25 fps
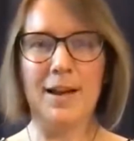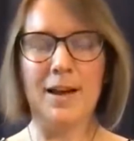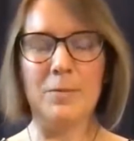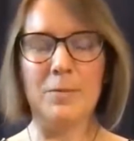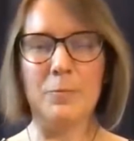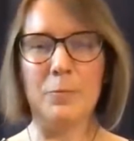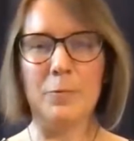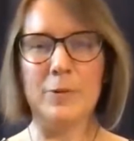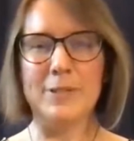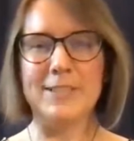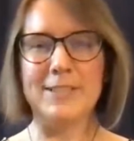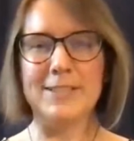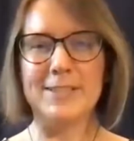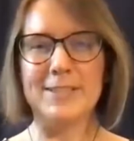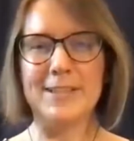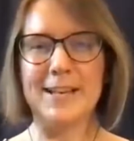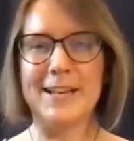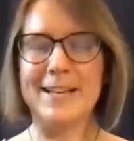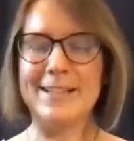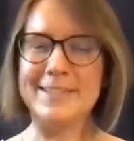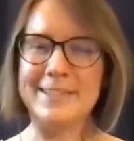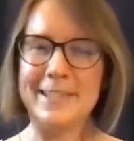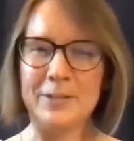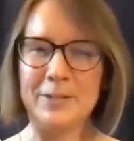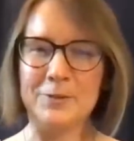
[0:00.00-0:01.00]
We did it
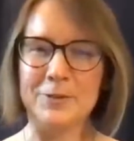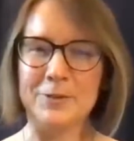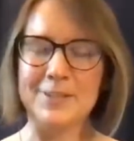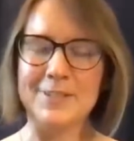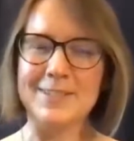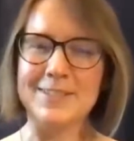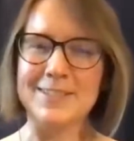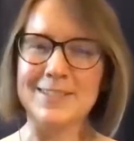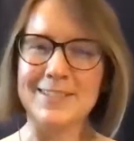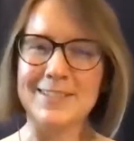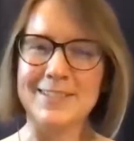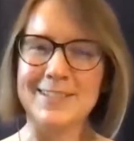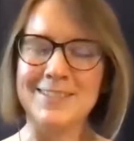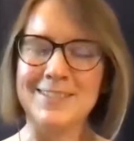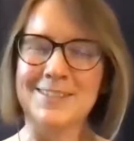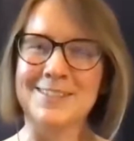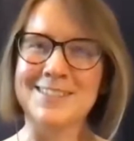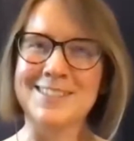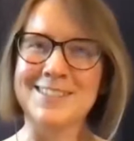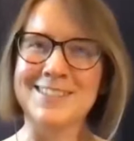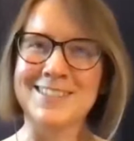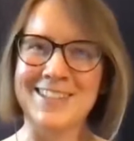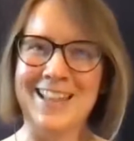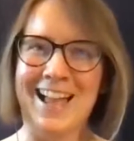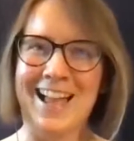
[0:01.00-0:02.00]
asynchronously
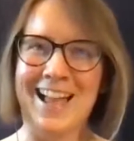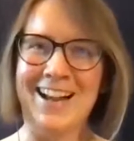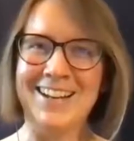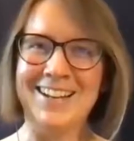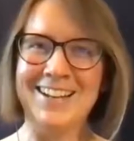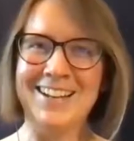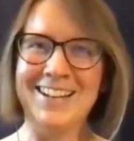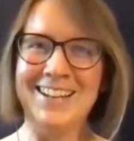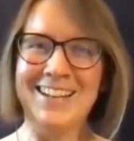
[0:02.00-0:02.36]
on Slack.